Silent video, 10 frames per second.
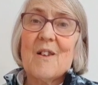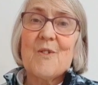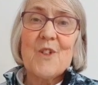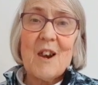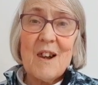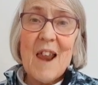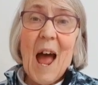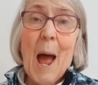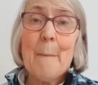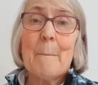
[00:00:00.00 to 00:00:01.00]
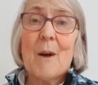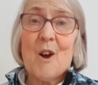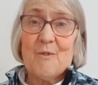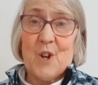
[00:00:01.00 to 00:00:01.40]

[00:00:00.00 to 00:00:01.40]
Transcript: the Lamb of